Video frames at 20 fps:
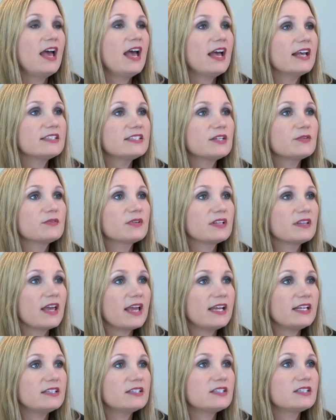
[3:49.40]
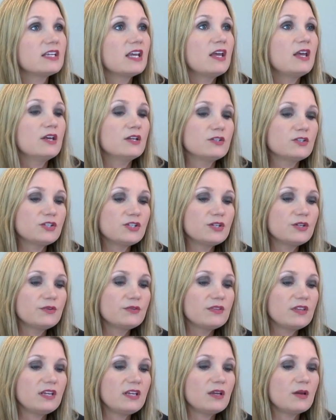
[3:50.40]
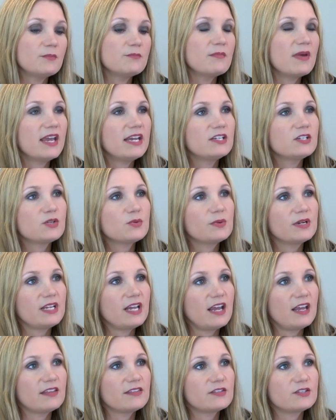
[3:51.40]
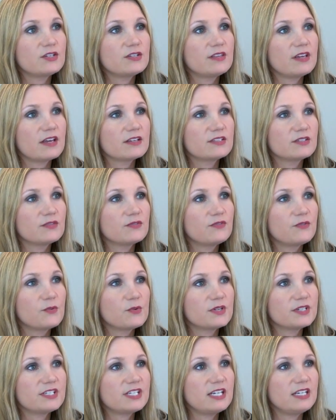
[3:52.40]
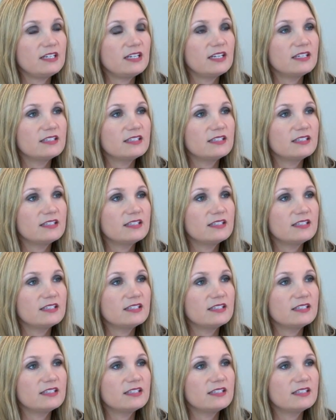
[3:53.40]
as it relates to the May 28th, 2014